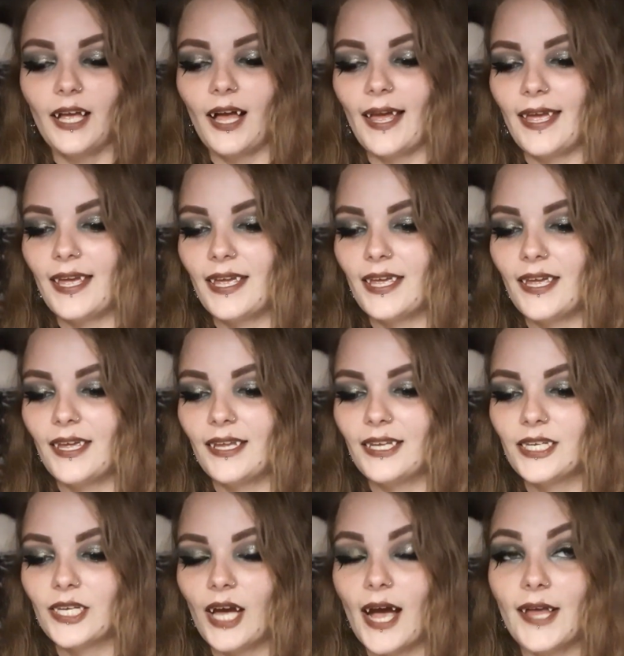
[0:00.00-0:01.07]

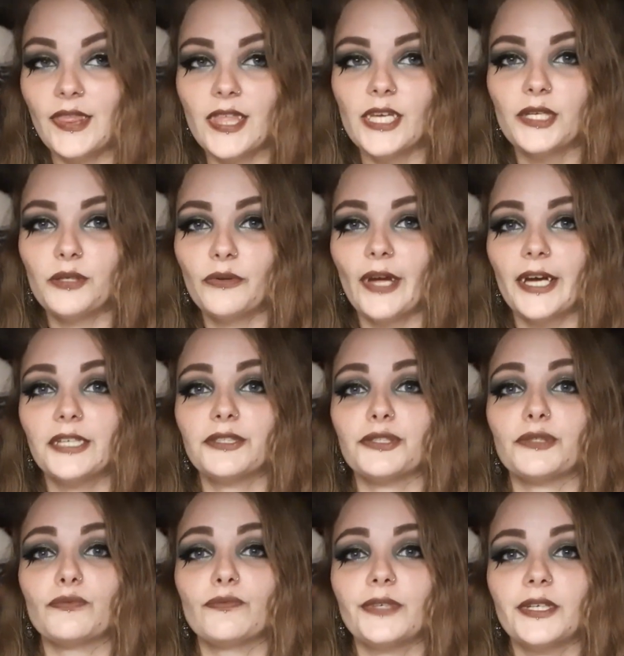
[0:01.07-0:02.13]
and I think you guys are
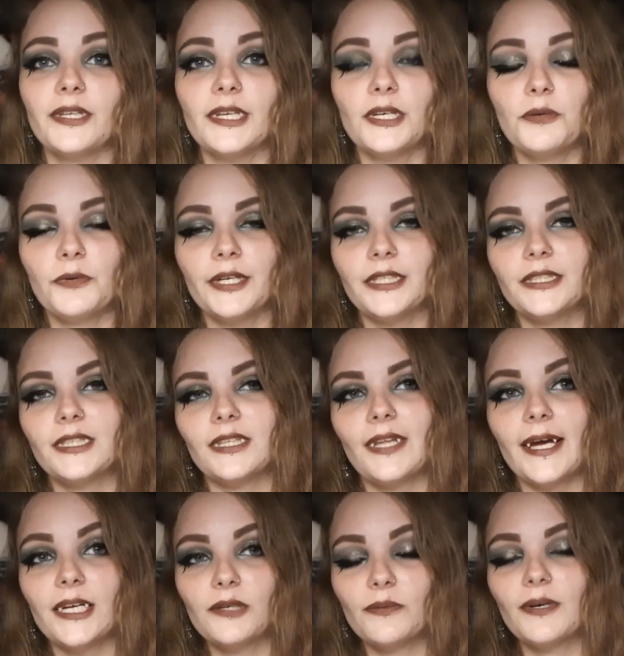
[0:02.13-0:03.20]
really going to
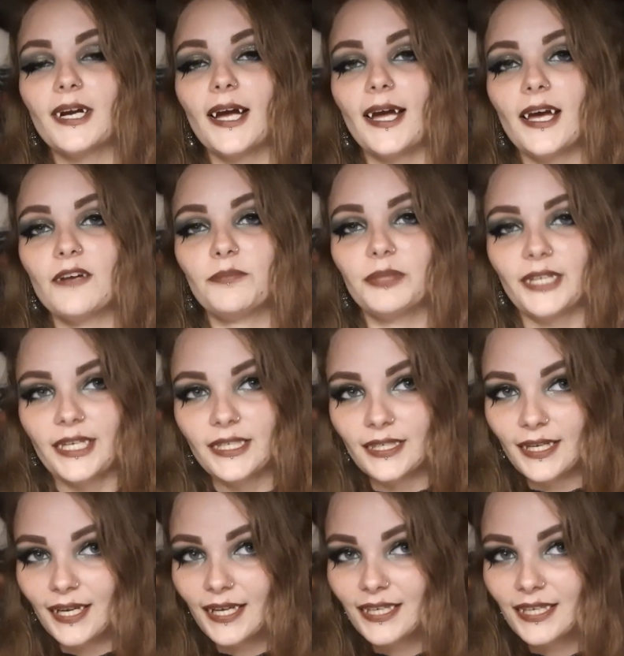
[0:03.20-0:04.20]
like what I have planned today.